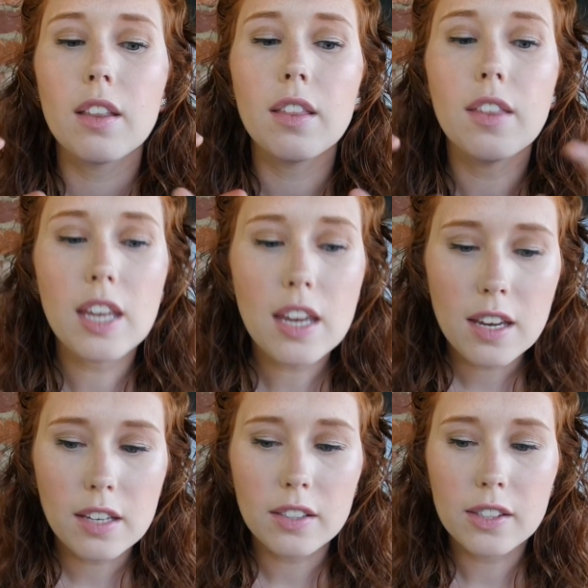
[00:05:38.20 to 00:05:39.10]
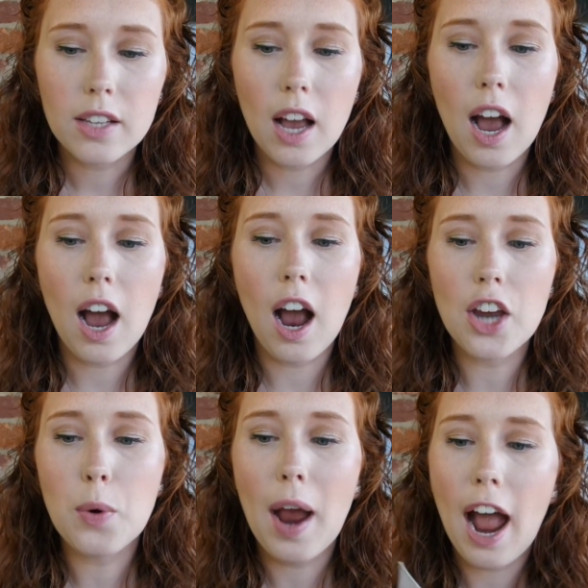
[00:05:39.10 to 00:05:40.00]
These,
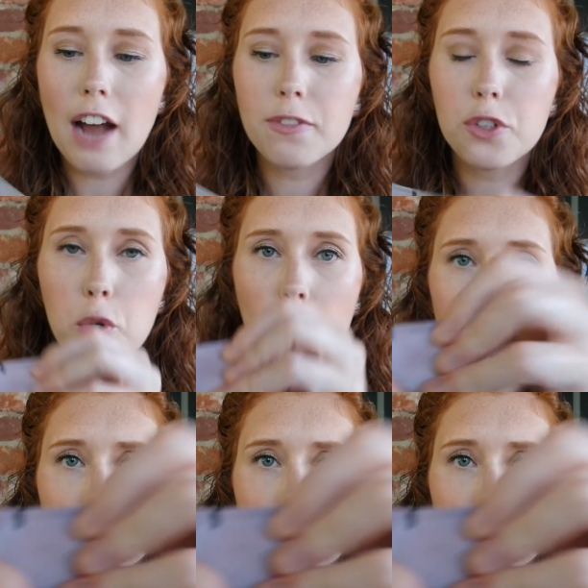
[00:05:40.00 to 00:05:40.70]
you have to, I